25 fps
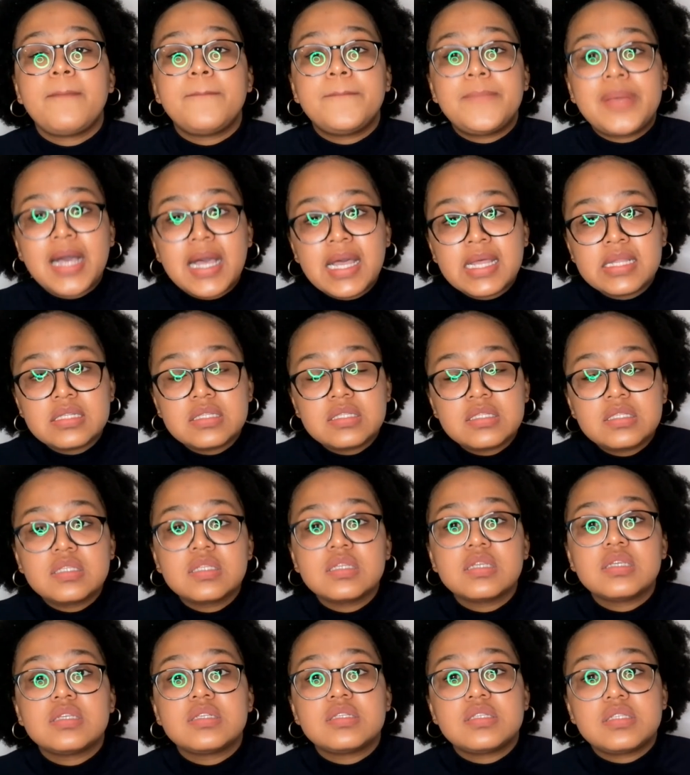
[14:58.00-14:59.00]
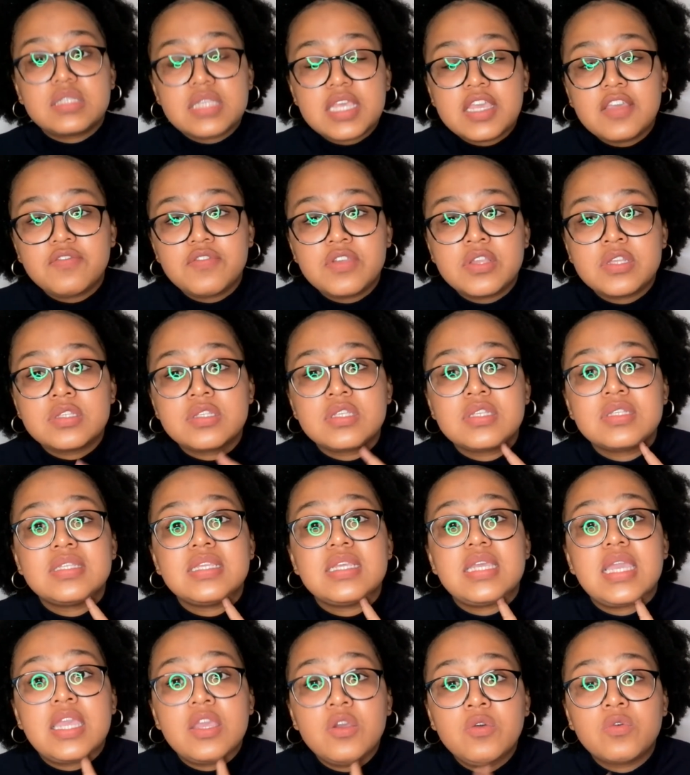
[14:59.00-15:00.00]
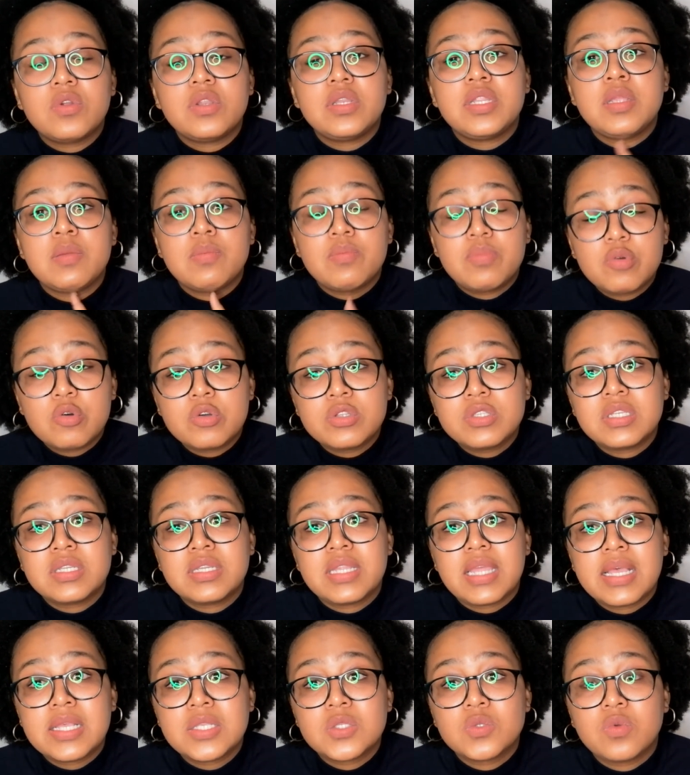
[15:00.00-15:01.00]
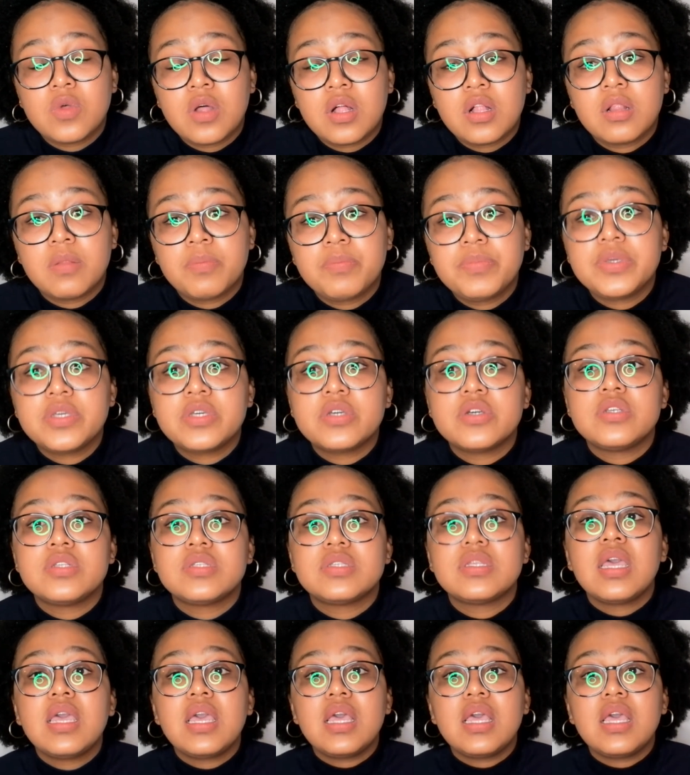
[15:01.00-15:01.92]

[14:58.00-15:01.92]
But savings is equally important as well, because